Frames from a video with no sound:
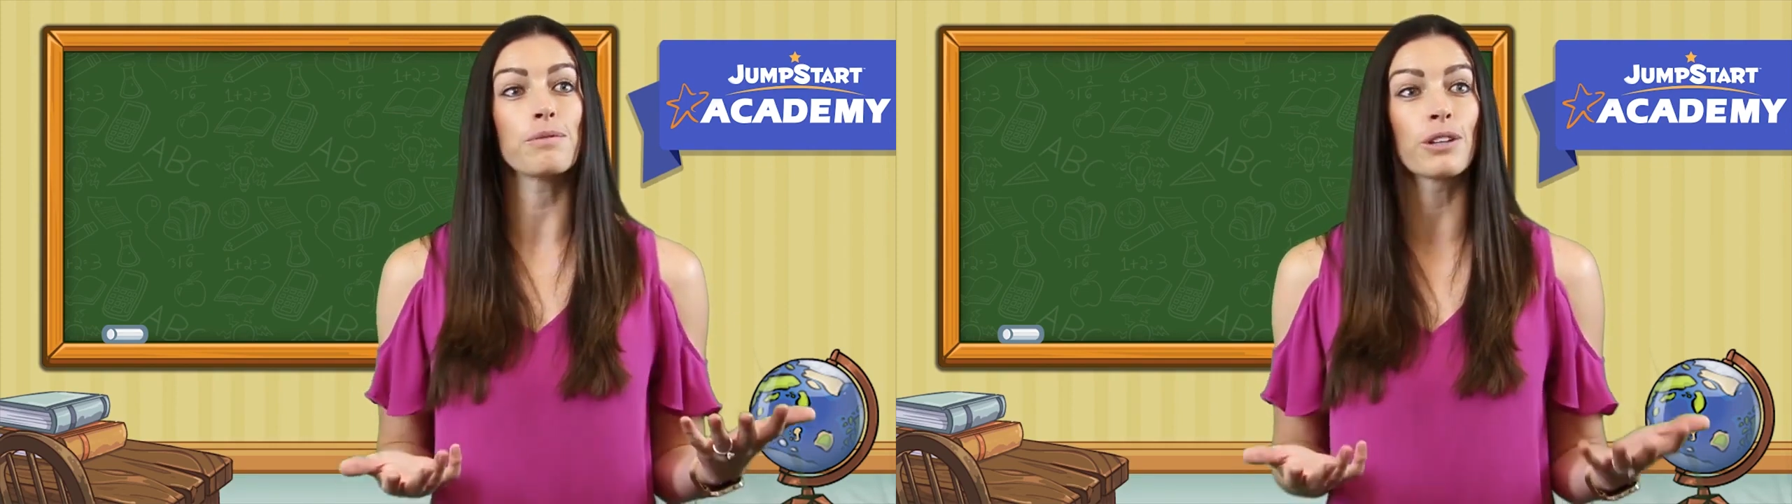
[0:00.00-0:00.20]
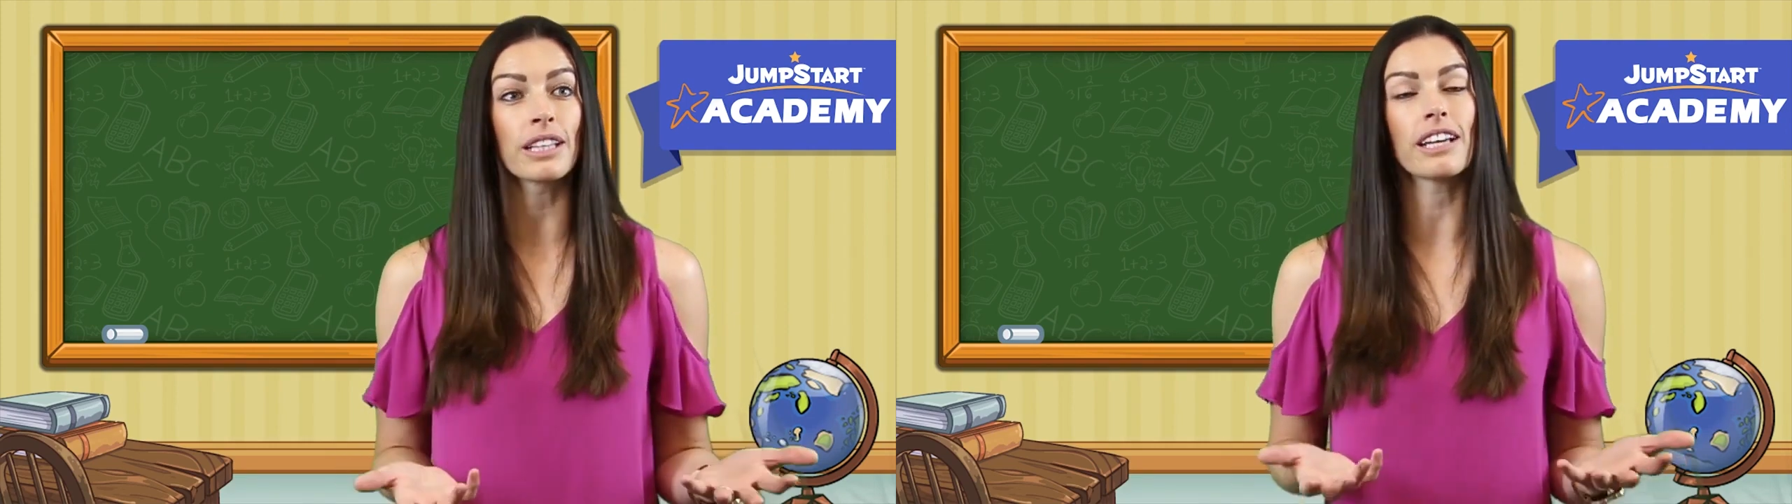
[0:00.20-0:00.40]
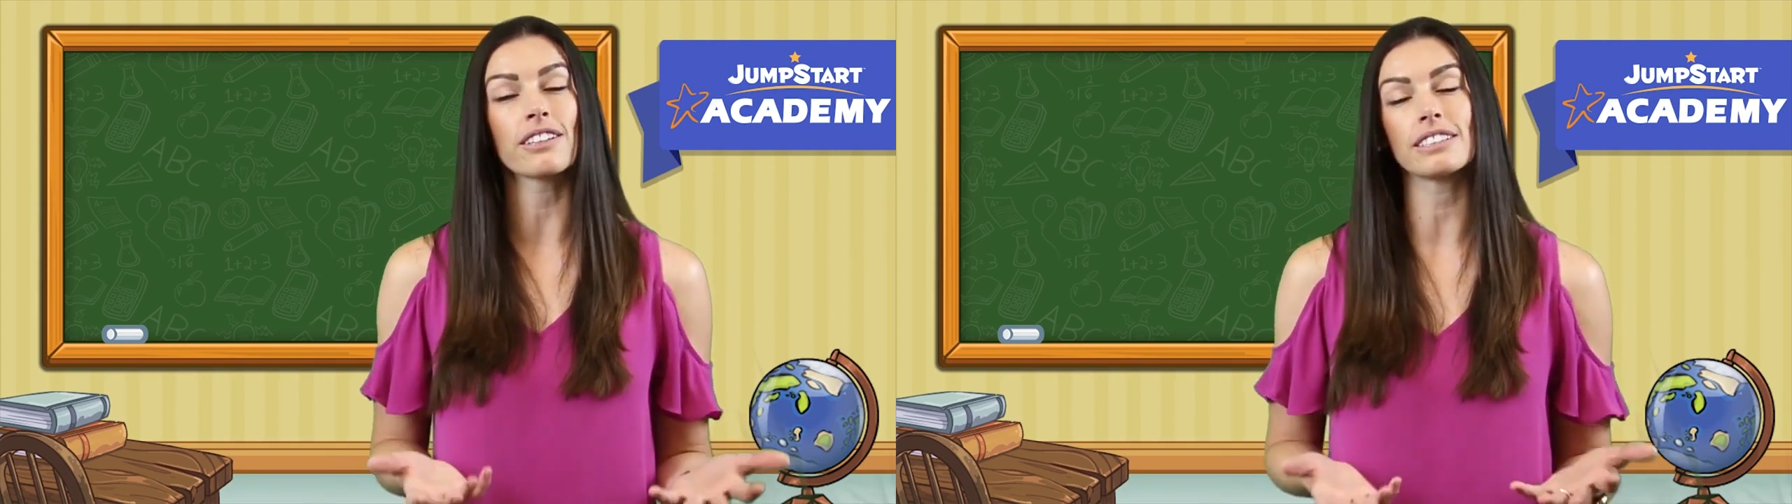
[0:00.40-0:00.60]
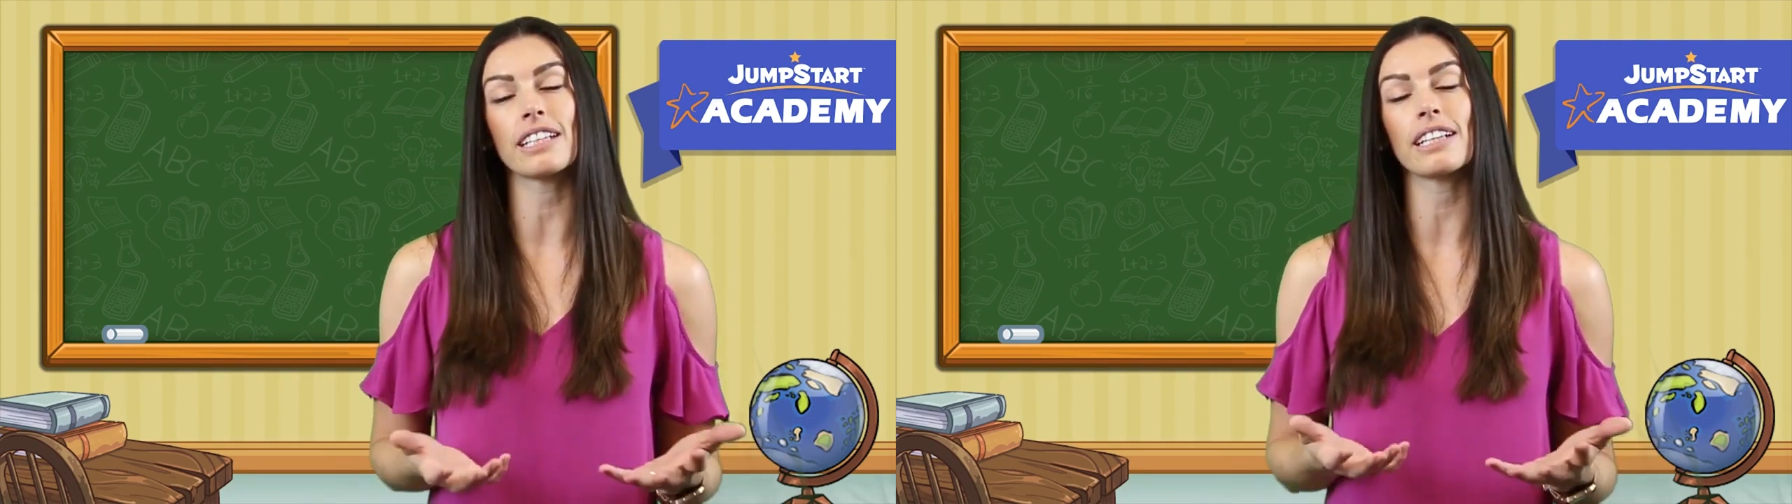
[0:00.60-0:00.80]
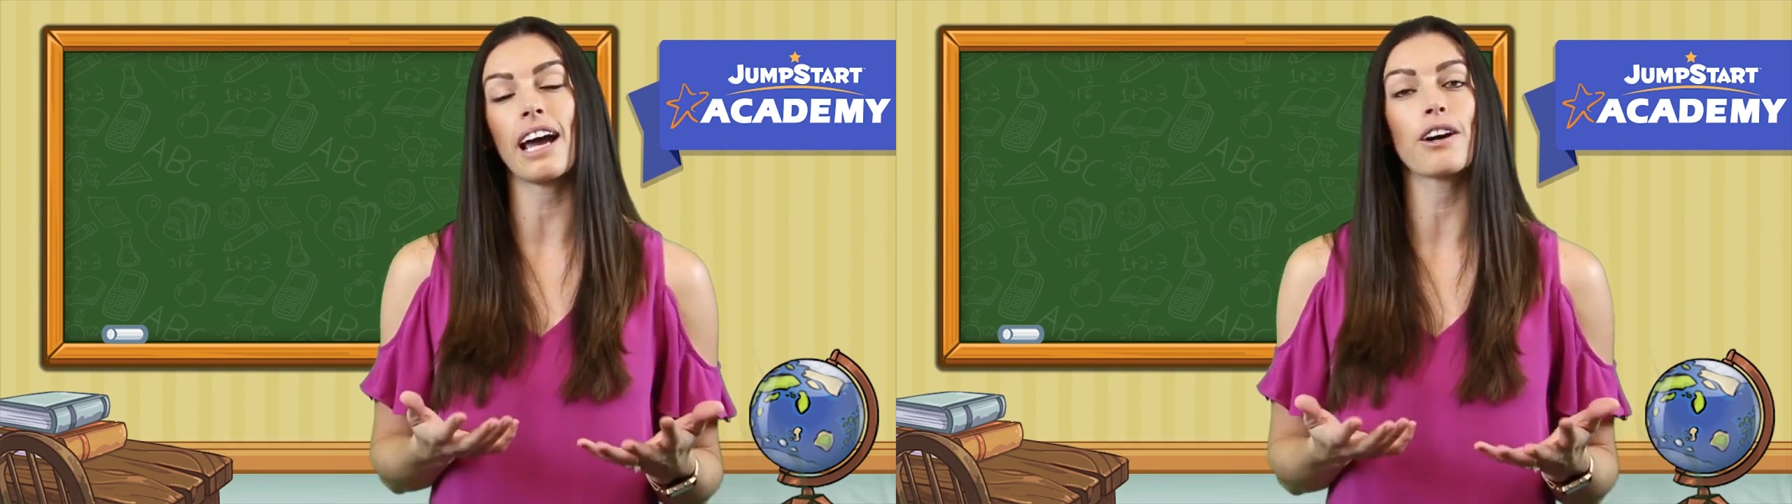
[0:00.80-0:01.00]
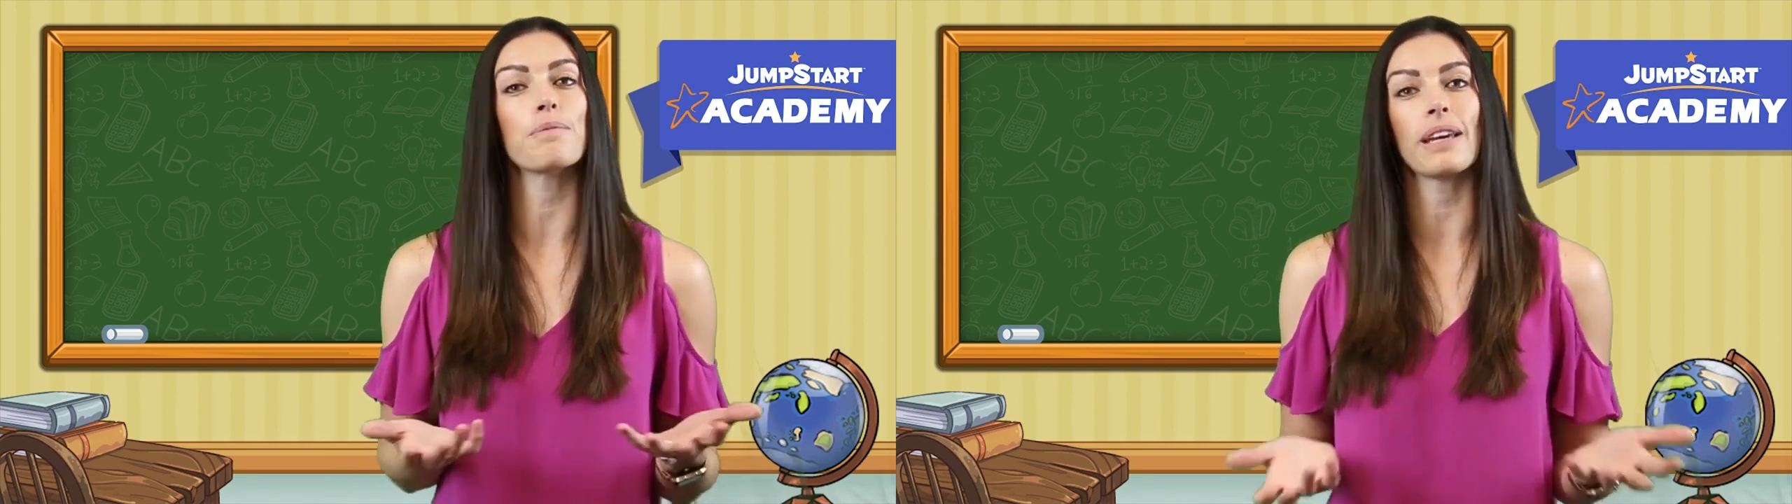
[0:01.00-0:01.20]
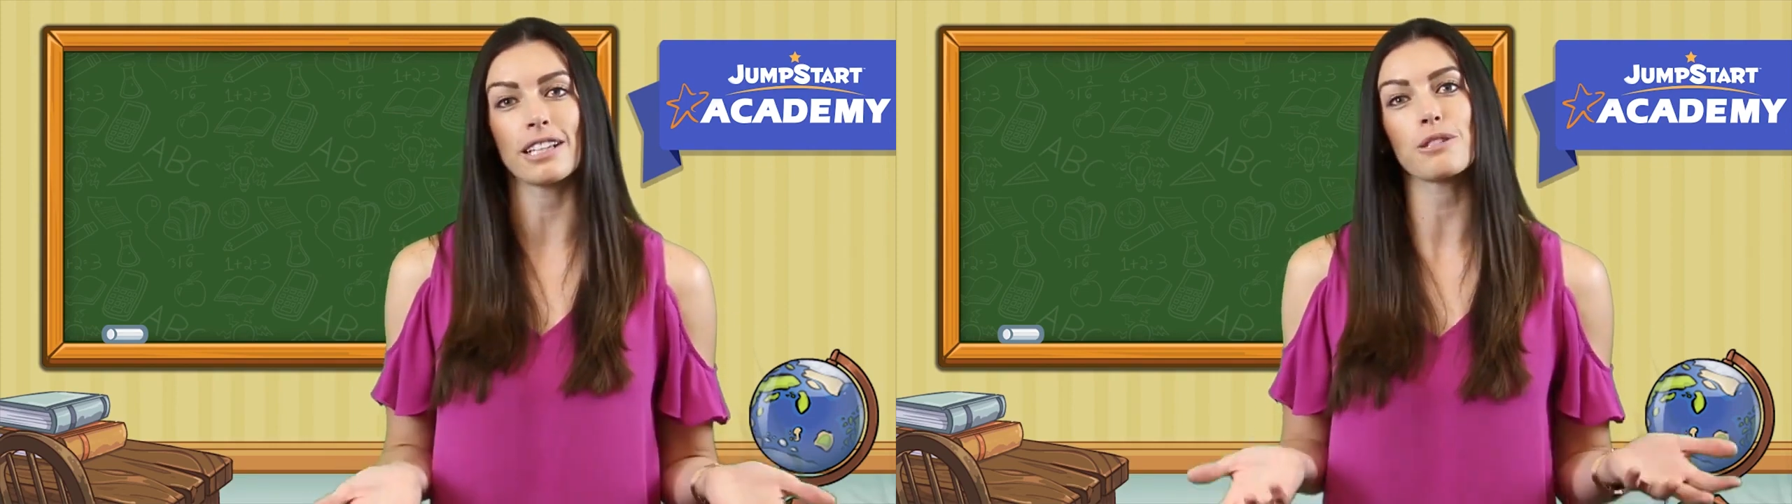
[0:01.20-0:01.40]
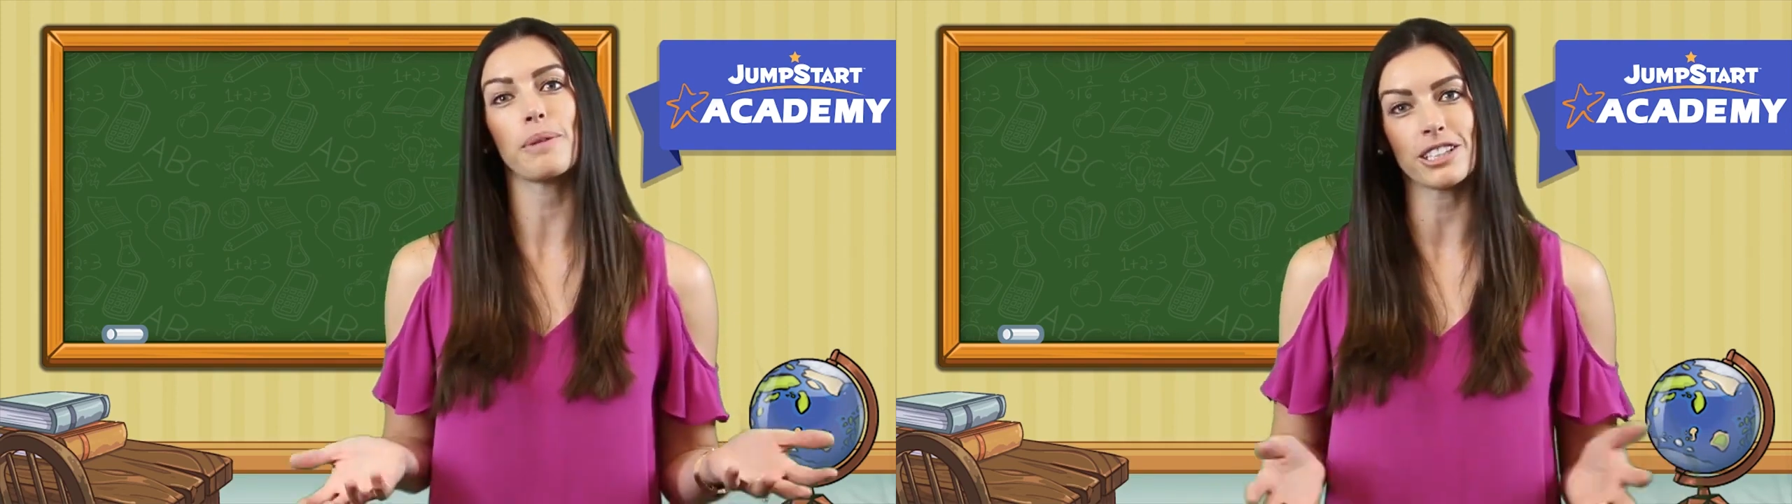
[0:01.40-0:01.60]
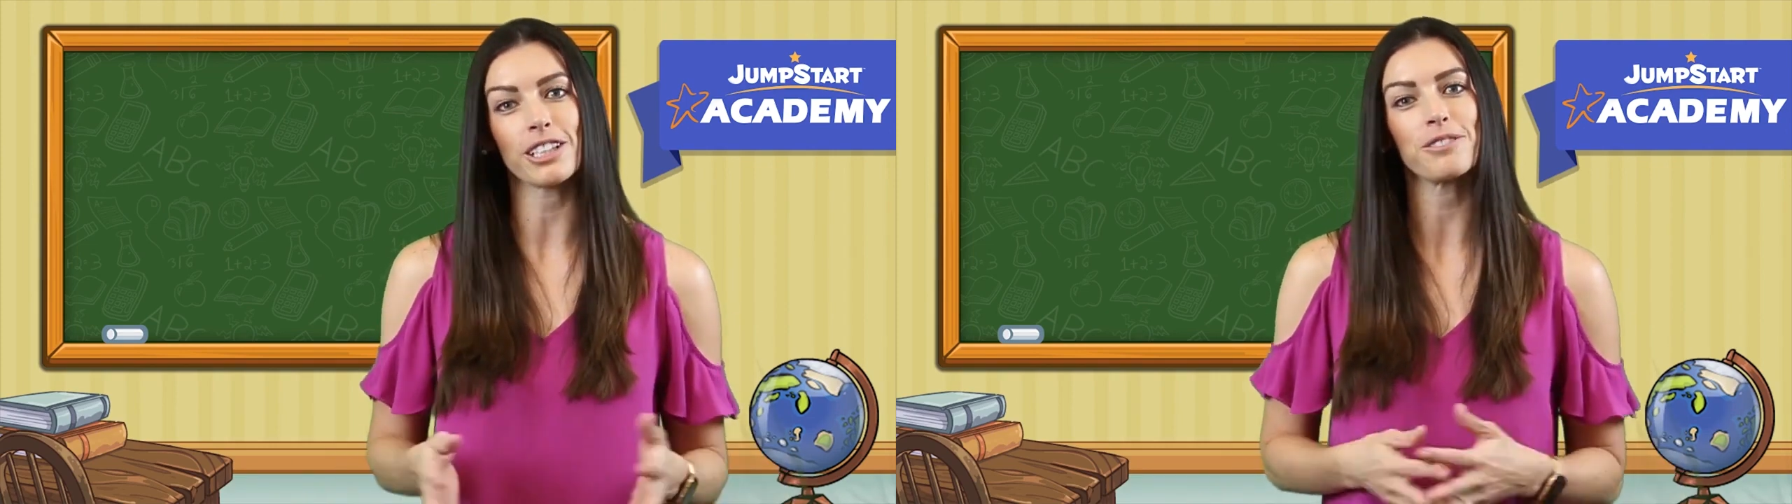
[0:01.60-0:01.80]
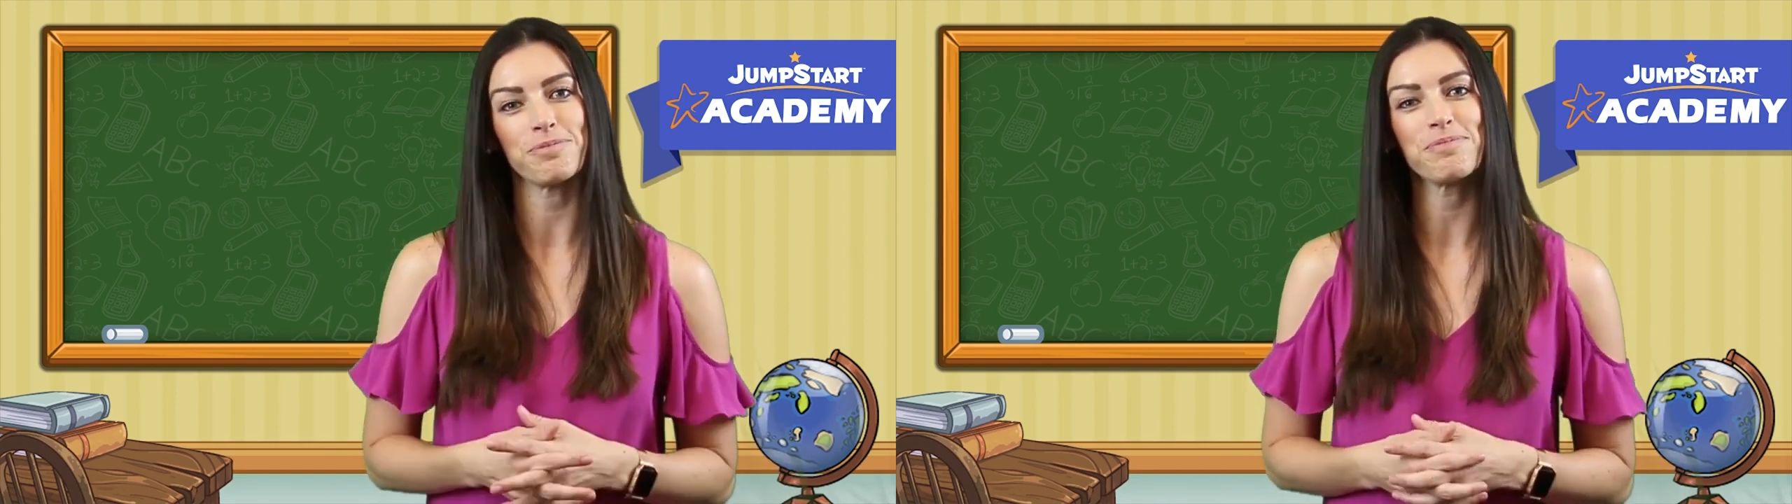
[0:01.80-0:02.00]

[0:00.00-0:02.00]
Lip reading: really understand how to manage a budget.